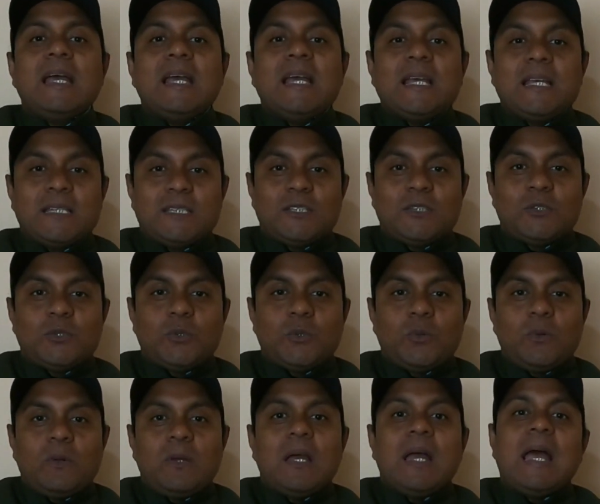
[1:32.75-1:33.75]
is
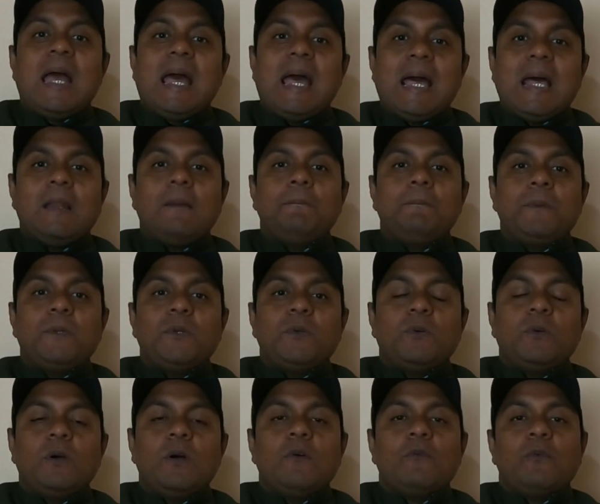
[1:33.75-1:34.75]
to help you